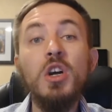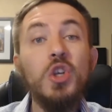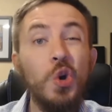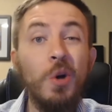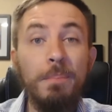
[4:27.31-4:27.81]

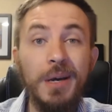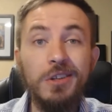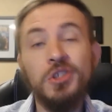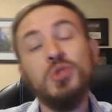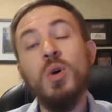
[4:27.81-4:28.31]
your
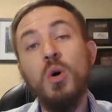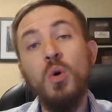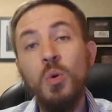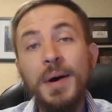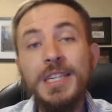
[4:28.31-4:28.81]
bills will
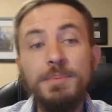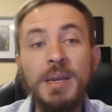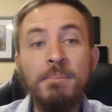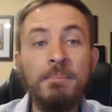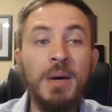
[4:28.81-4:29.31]
always
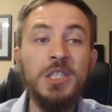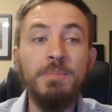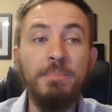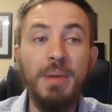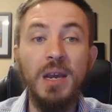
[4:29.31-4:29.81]
be much
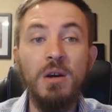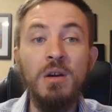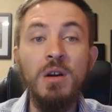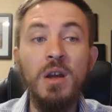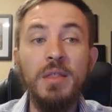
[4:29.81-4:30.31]
bigger